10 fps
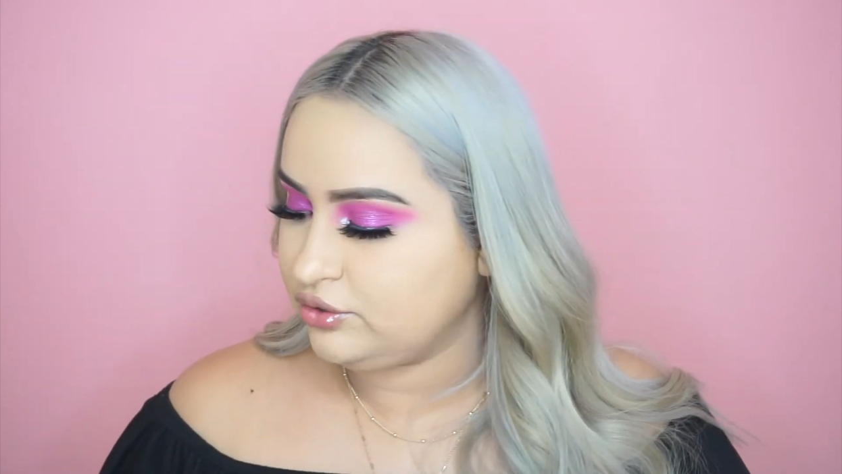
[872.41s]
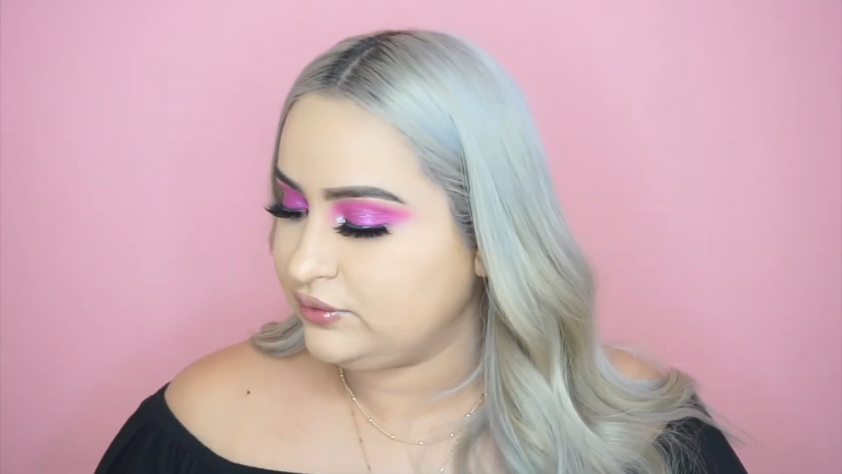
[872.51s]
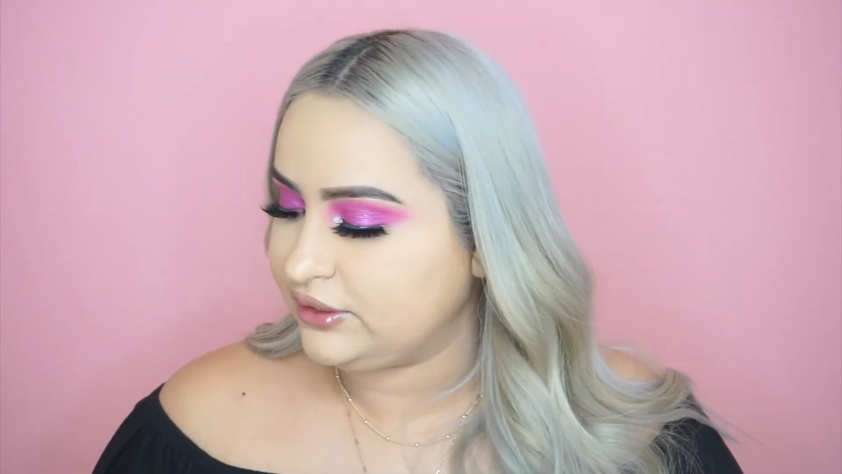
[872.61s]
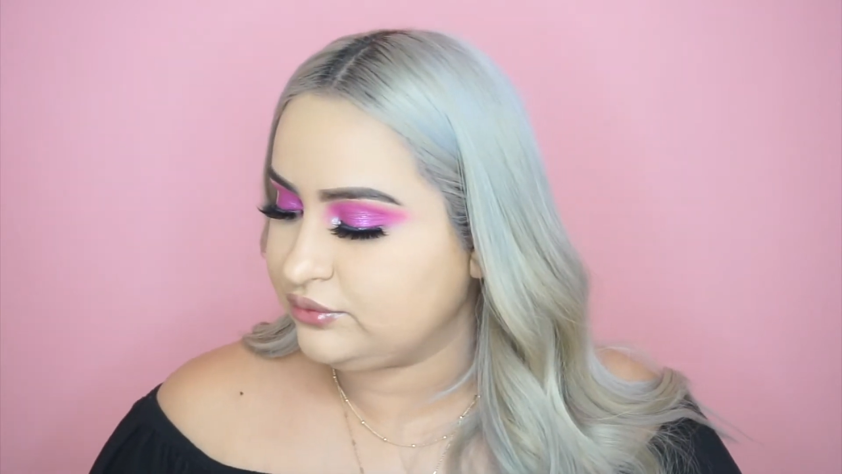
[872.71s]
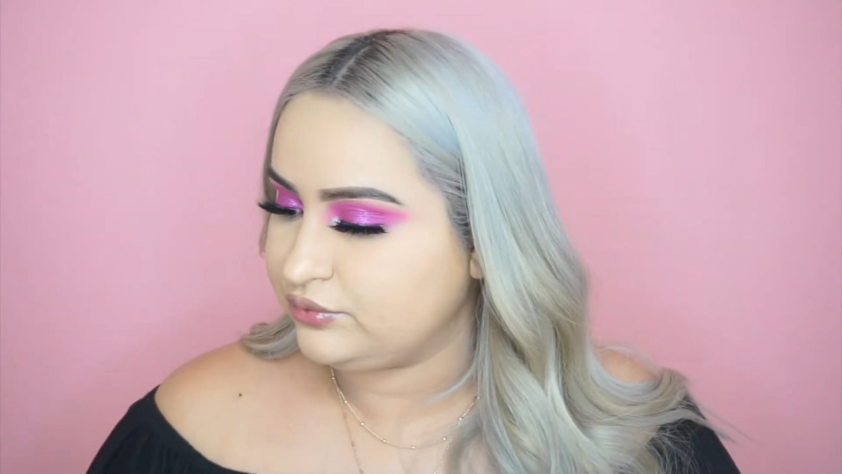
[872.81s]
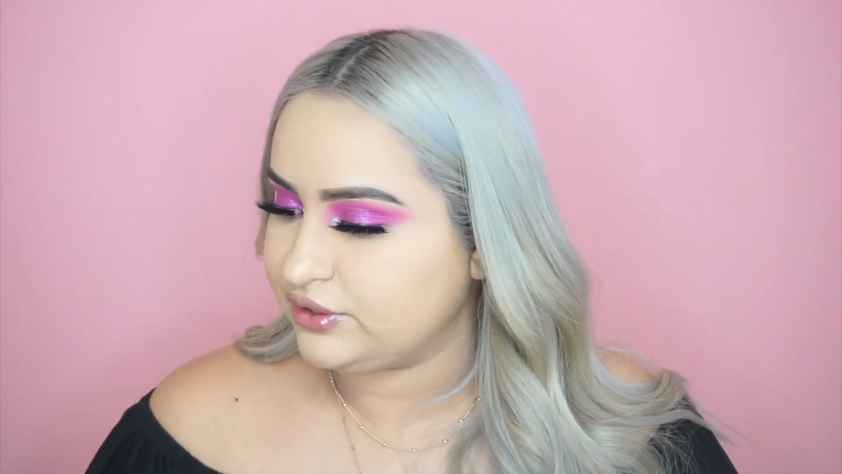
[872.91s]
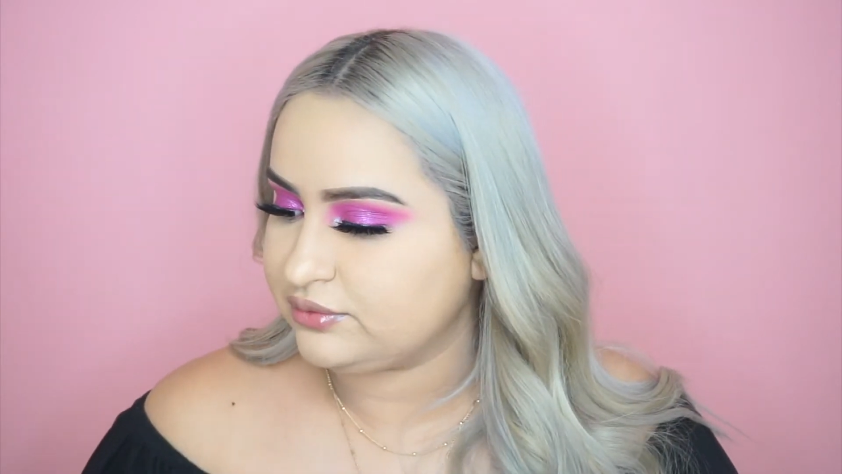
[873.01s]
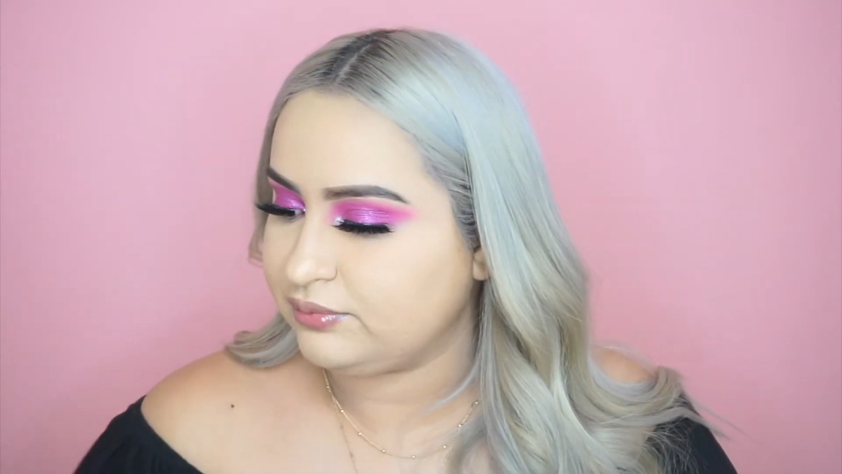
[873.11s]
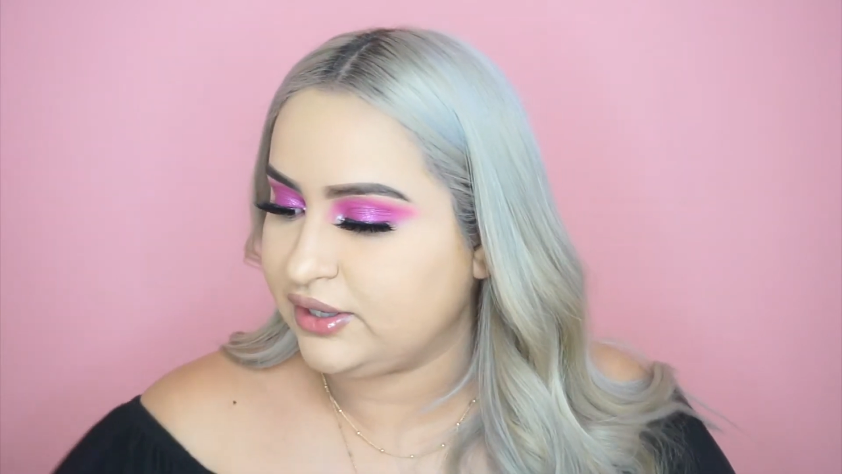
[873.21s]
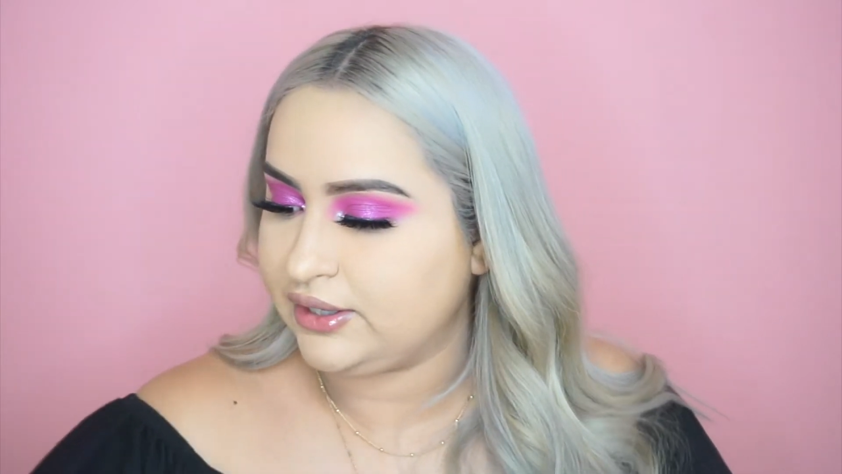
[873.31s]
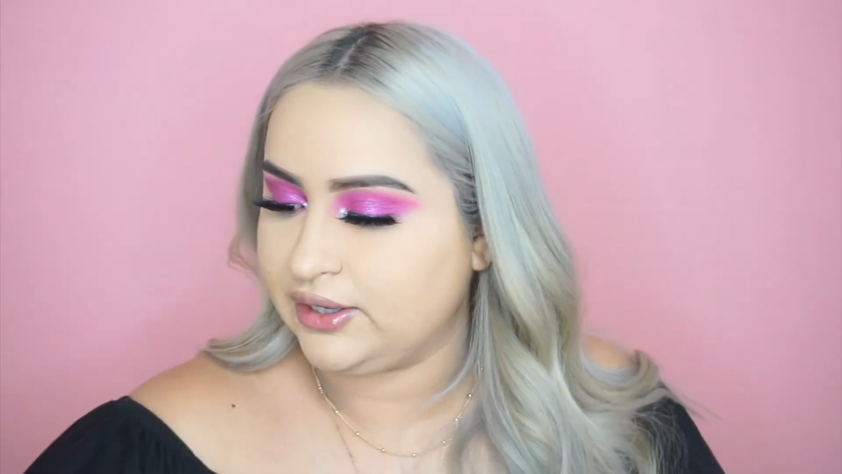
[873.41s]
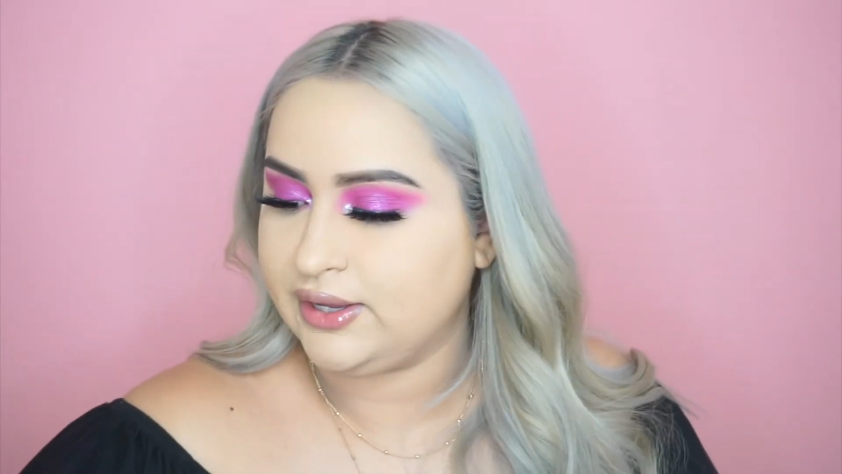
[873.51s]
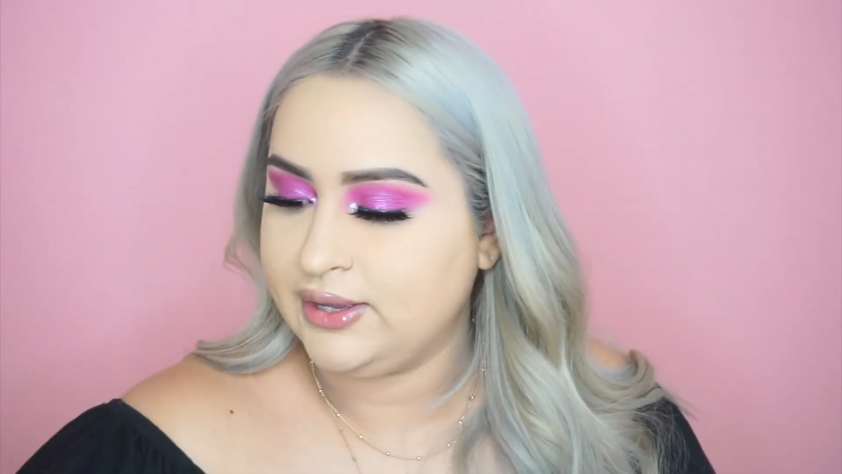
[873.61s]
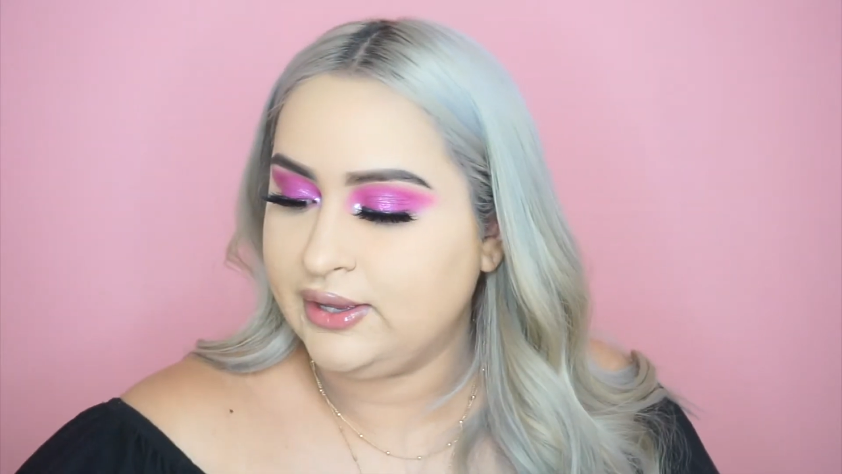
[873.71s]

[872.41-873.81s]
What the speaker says: go in with my